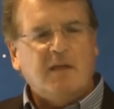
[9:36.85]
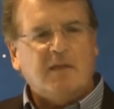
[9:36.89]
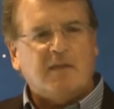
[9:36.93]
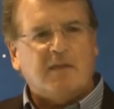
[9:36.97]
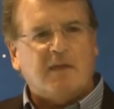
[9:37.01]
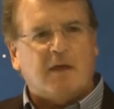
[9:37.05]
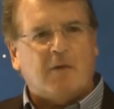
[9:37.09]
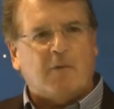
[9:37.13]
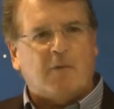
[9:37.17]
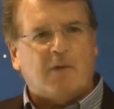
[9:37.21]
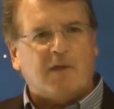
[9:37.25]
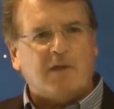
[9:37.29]

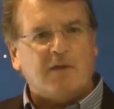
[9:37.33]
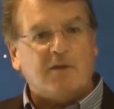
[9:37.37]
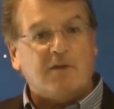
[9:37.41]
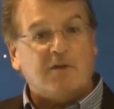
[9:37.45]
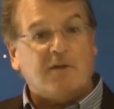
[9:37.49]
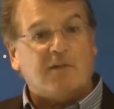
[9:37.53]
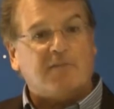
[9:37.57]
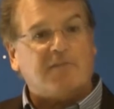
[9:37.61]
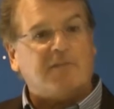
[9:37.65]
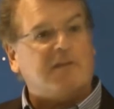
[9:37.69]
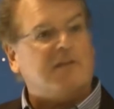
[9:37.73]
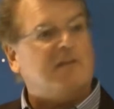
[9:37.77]
That way you
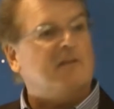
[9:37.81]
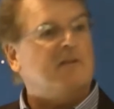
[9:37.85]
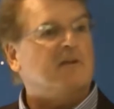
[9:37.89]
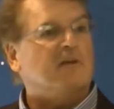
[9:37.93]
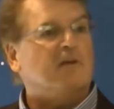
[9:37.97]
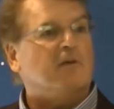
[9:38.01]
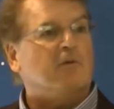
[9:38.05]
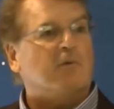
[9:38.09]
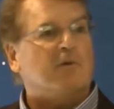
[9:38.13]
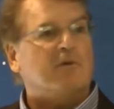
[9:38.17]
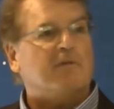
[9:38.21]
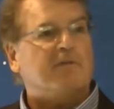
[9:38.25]
don't have to
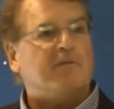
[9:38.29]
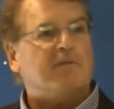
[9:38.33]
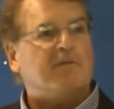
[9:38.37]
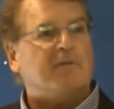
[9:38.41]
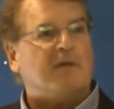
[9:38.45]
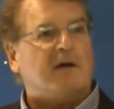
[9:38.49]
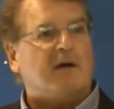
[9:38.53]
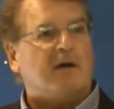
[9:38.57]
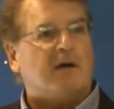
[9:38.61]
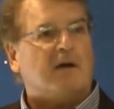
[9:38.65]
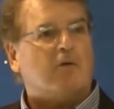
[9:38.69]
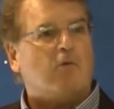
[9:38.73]
deal with
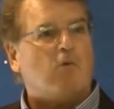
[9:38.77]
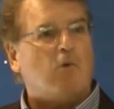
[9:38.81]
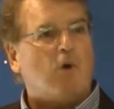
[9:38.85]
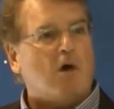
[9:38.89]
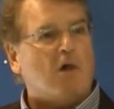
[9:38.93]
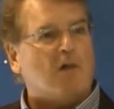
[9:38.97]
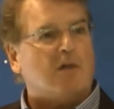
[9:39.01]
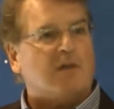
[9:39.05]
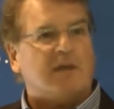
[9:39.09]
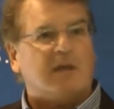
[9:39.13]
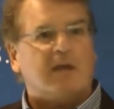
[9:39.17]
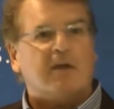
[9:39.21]

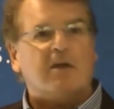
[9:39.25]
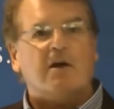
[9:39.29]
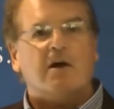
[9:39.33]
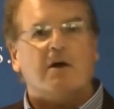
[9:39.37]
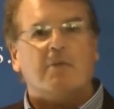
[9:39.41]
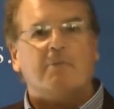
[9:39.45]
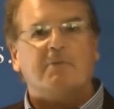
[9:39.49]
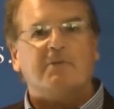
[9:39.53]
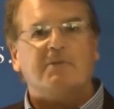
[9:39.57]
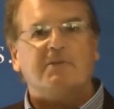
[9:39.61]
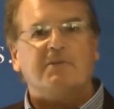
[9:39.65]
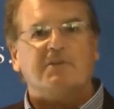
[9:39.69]
quality
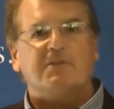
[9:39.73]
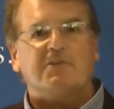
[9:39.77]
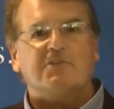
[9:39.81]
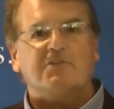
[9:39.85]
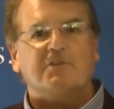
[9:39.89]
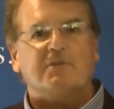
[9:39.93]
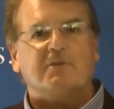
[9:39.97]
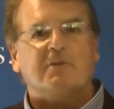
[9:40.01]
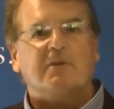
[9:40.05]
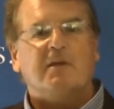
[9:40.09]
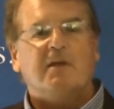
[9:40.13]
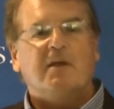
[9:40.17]

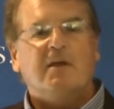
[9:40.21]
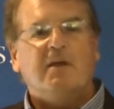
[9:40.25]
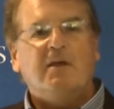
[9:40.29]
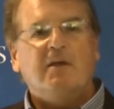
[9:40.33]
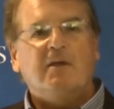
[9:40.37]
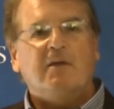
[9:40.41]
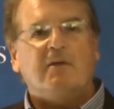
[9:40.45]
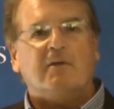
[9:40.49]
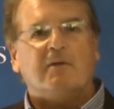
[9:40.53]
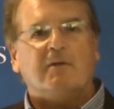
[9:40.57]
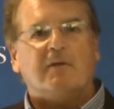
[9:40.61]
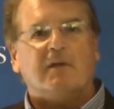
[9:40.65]
competition.
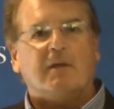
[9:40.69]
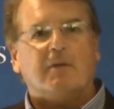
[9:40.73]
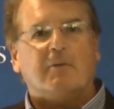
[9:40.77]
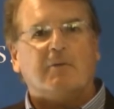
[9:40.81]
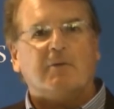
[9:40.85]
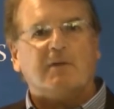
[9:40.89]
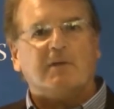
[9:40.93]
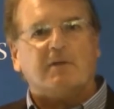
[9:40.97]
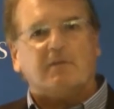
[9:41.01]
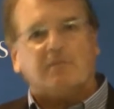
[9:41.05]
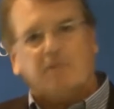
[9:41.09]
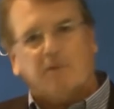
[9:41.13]
Okay,
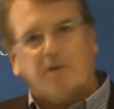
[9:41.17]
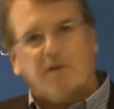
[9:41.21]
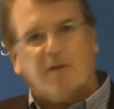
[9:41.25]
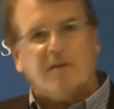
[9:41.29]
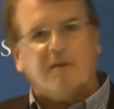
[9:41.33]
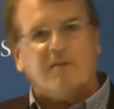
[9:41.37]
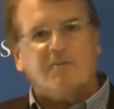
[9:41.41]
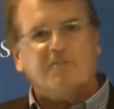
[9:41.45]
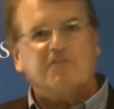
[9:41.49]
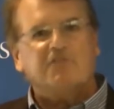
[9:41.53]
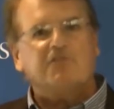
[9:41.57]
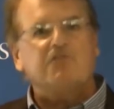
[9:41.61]
we're
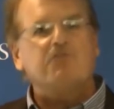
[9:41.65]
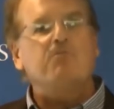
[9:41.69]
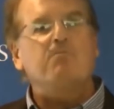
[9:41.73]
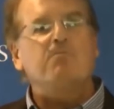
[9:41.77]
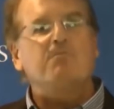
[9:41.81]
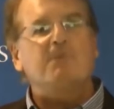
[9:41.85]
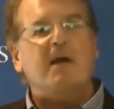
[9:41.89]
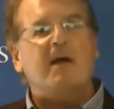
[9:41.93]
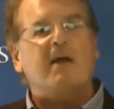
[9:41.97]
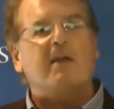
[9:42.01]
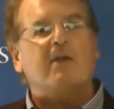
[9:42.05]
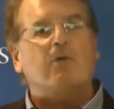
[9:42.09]
gonna
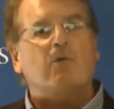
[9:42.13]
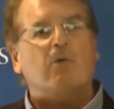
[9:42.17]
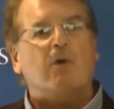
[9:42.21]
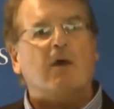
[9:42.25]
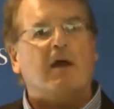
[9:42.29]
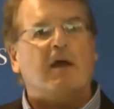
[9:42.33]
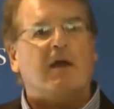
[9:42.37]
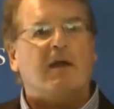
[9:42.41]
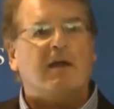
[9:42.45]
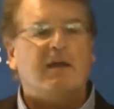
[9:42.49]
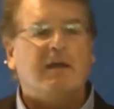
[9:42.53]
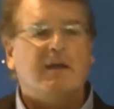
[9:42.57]
assume that
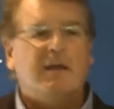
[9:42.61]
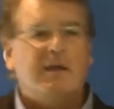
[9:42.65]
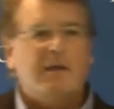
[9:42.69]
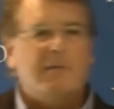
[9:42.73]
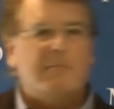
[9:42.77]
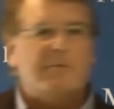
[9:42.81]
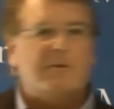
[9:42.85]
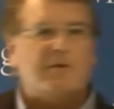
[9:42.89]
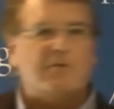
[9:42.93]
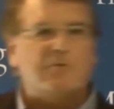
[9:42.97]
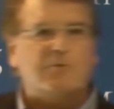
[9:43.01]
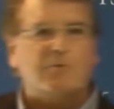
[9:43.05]
away
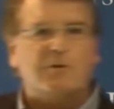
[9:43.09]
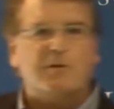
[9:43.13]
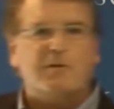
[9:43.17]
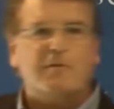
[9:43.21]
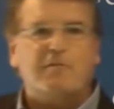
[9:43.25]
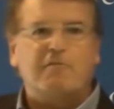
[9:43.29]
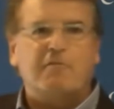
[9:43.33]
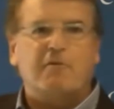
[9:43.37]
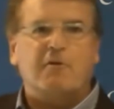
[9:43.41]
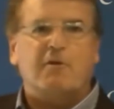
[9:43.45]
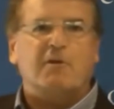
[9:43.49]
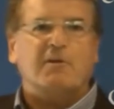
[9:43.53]
because we're
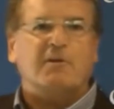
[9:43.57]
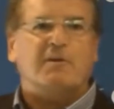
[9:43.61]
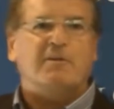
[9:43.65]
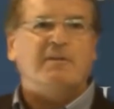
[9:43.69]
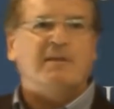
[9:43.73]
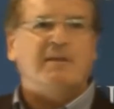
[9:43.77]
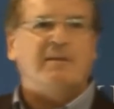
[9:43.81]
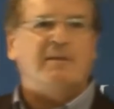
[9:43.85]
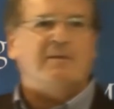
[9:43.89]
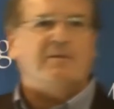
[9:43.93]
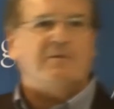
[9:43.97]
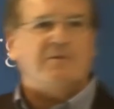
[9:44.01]
gonna focus.
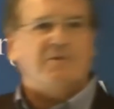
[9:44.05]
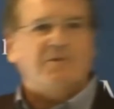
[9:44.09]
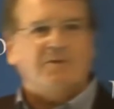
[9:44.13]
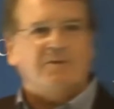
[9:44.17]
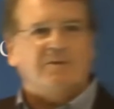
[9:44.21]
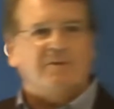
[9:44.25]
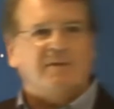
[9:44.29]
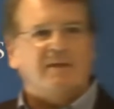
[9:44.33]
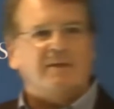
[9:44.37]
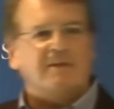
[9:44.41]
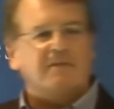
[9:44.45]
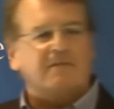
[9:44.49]
And then
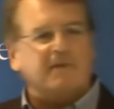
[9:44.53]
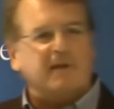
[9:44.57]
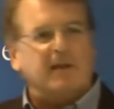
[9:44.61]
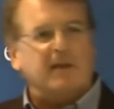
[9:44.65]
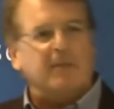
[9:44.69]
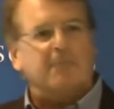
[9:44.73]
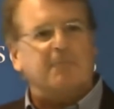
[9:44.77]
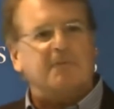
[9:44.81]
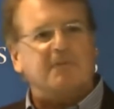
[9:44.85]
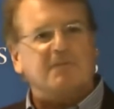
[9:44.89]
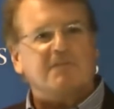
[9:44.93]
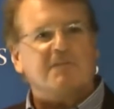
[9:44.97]
they
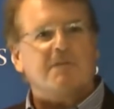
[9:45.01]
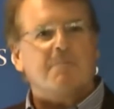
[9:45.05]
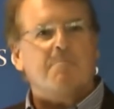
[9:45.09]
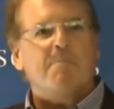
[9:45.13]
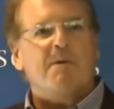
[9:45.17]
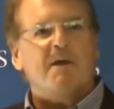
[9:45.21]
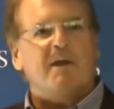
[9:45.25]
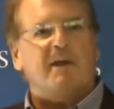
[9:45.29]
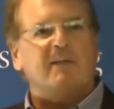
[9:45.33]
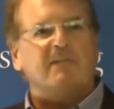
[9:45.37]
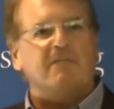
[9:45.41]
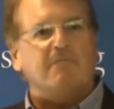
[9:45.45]
developed this
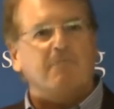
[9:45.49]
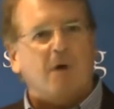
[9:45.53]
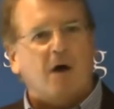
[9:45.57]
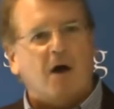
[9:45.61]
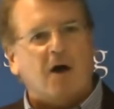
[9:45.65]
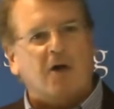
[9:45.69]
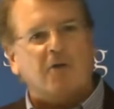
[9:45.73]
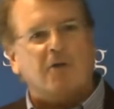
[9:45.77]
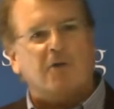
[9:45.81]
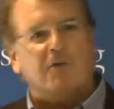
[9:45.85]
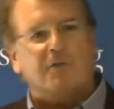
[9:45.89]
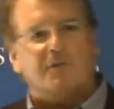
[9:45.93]
competitive
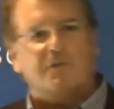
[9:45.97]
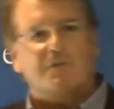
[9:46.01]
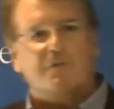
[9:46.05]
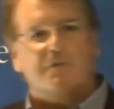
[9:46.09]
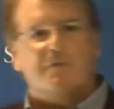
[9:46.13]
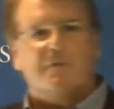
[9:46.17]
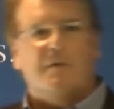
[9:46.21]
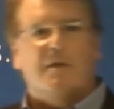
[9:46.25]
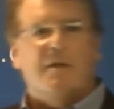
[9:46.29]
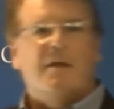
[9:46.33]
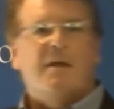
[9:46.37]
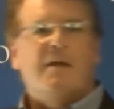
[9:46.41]
model that
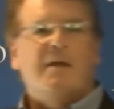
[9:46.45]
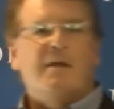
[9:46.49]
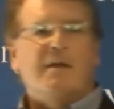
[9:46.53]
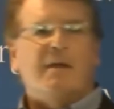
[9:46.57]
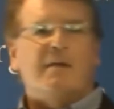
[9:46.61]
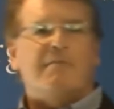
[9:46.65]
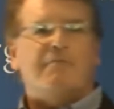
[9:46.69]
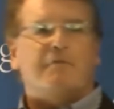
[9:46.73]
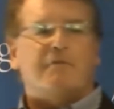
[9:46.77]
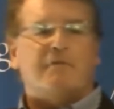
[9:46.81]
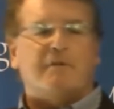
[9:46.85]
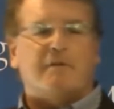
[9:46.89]

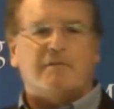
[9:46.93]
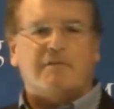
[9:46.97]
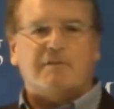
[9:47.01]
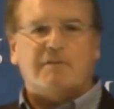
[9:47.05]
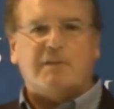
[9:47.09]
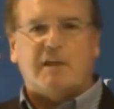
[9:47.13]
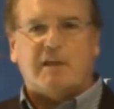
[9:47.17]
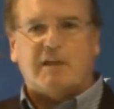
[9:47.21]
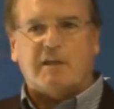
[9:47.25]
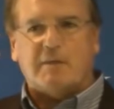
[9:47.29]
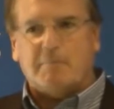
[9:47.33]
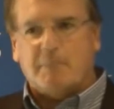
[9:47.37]
if you've ever
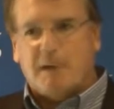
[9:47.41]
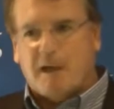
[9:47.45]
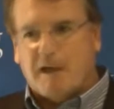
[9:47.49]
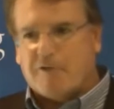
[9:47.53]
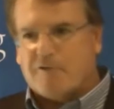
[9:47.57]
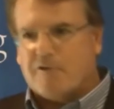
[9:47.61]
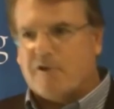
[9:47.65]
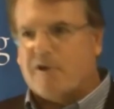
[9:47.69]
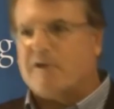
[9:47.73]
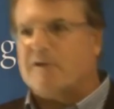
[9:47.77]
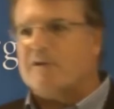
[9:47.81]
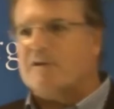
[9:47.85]
taken
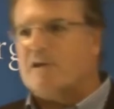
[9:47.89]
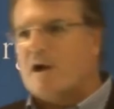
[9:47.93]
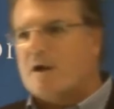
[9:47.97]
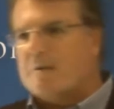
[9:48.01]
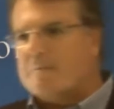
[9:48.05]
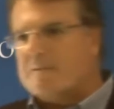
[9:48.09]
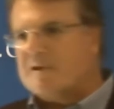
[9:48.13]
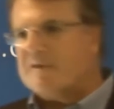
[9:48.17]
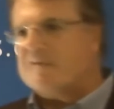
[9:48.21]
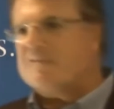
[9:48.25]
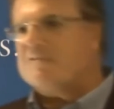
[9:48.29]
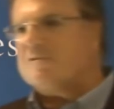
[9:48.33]

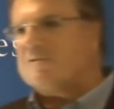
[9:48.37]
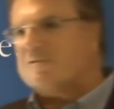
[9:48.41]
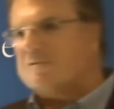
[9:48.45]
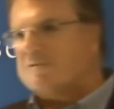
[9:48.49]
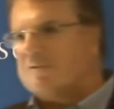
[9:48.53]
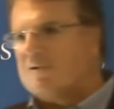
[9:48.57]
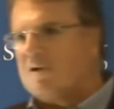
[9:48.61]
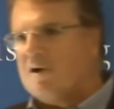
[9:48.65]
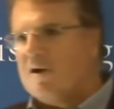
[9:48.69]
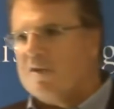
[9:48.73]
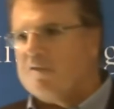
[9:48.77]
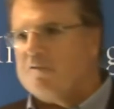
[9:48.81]
microeconomics,
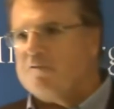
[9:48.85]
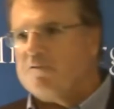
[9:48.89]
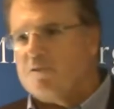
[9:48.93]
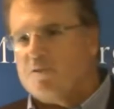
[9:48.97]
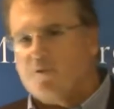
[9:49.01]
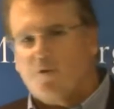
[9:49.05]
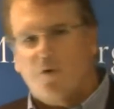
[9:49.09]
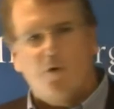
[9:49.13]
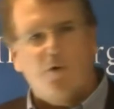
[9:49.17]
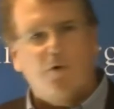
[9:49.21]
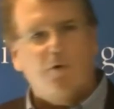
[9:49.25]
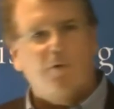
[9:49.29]
you've gone through
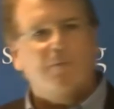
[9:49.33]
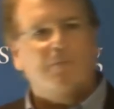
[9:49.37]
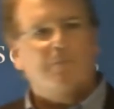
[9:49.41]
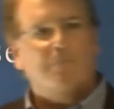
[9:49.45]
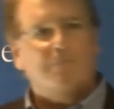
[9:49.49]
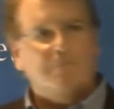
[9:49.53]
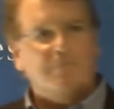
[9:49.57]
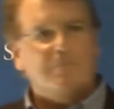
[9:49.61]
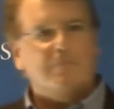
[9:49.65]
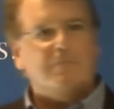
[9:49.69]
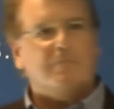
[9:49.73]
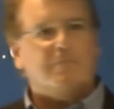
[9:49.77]
the whole
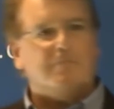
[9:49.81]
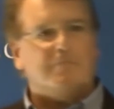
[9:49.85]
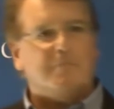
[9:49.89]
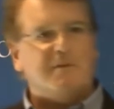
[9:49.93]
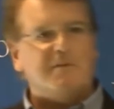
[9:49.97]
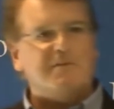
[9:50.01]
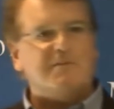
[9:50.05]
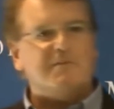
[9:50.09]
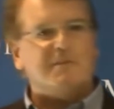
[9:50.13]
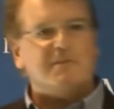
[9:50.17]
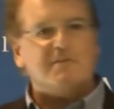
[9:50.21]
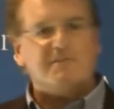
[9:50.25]

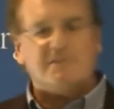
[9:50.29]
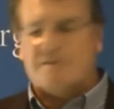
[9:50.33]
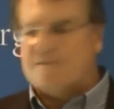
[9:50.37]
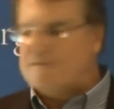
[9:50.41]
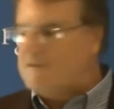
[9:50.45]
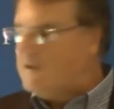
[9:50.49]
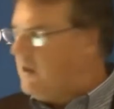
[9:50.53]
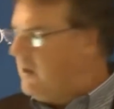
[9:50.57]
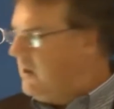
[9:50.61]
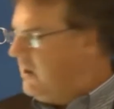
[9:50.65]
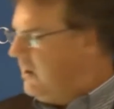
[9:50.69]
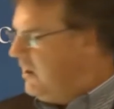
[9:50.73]
business of